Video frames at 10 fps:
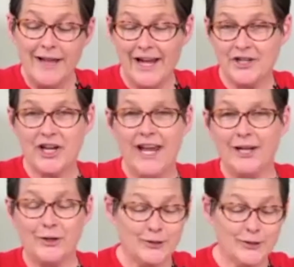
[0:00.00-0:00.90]

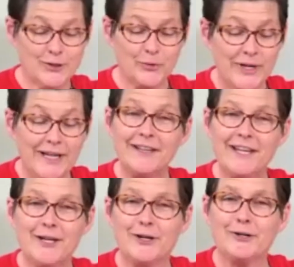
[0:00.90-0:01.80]
educators, real
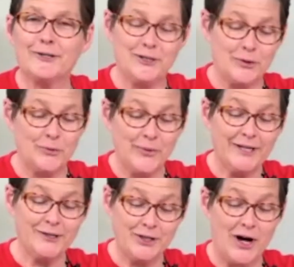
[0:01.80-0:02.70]
leaders,
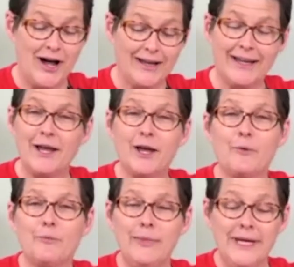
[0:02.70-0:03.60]
real talk.
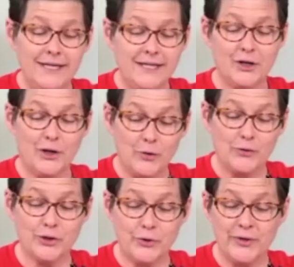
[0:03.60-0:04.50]
Meet
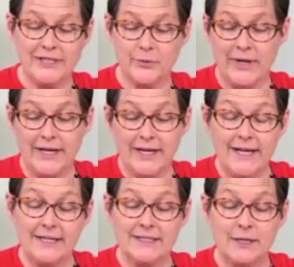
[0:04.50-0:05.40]
Coach Chris Reed.
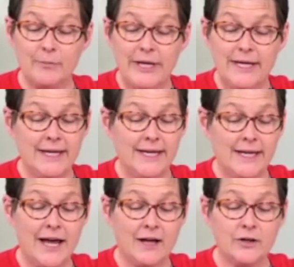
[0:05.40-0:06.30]
He is the P E
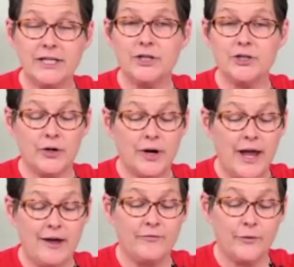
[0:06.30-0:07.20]
and health teacher
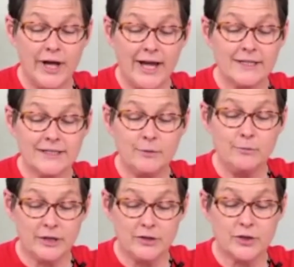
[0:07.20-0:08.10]
at Fort Atkinson
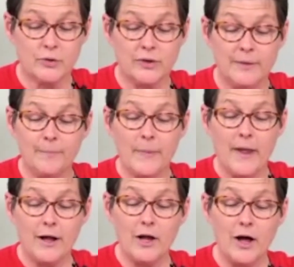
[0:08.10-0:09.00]
Middle School,
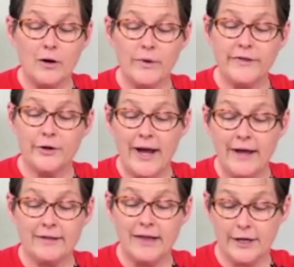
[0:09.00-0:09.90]
along with their
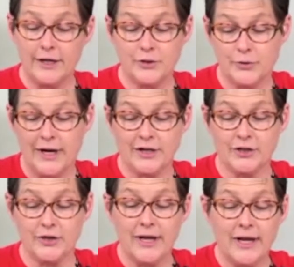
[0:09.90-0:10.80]
athletic
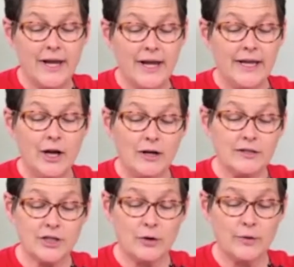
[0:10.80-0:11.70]
director. He
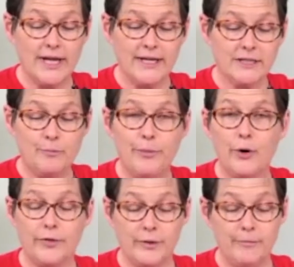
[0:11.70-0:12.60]
also is
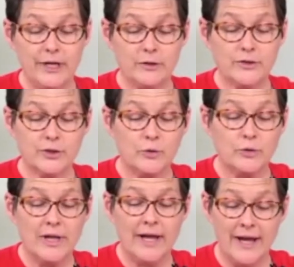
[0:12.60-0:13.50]
both the middle
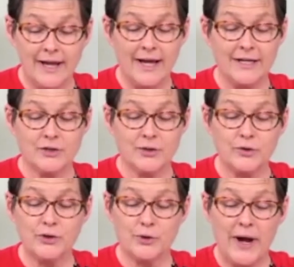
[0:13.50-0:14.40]
school and high
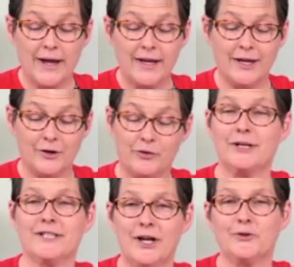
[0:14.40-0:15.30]
school track and
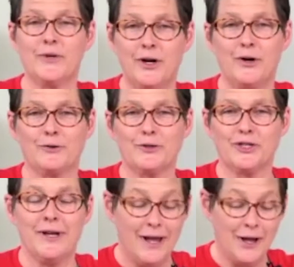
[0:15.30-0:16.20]
cross-country coach.
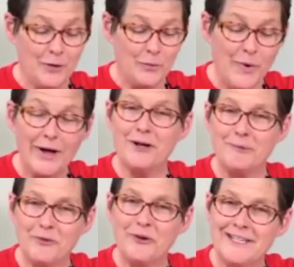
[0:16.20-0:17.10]
Welcome,
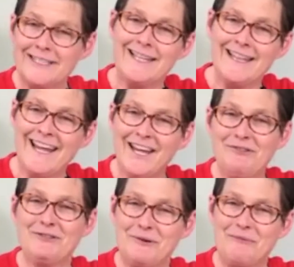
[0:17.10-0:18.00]
Chris, and thank you
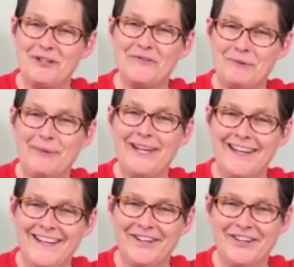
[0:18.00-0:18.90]
so much for being
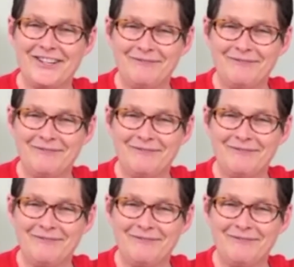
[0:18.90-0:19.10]
here.